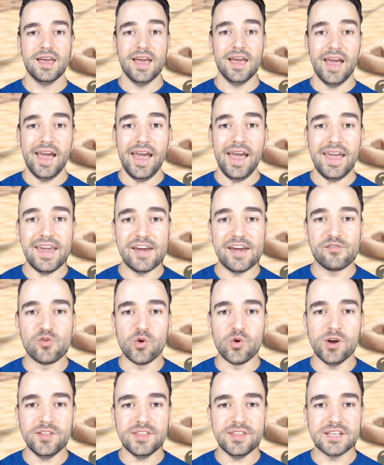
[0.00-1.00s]
Hey
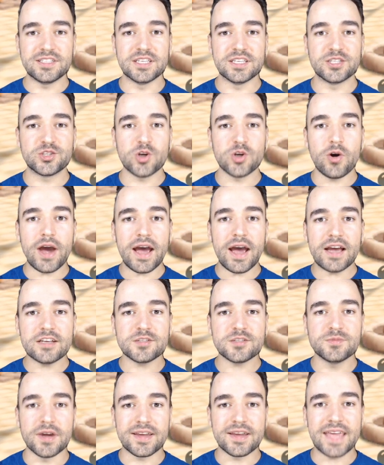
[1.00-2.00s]
everyone, this is
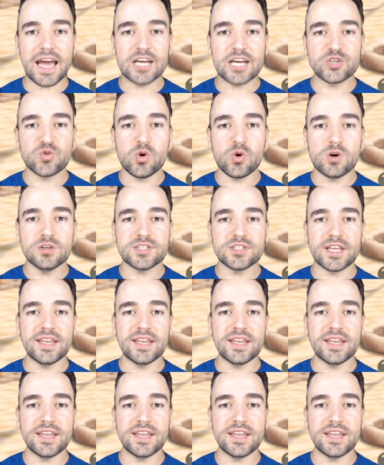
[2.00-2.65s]
Zoras, not Casuals,